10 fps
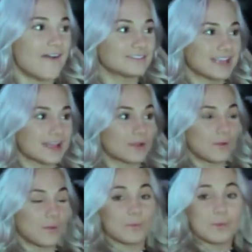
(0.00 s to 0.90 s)
I was
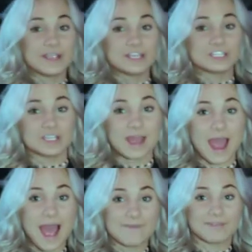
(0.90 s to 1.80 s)
like, we
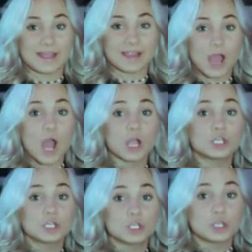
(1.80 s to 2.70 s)
should have like
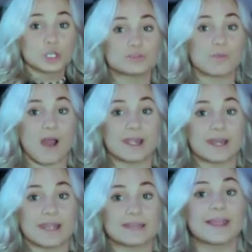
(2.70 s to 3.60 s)
a huge
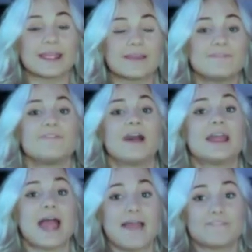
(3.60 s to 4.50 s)
party and like
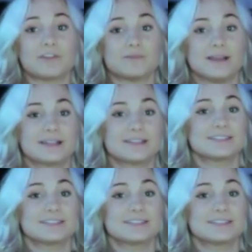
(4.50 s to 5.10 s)
invite everyone,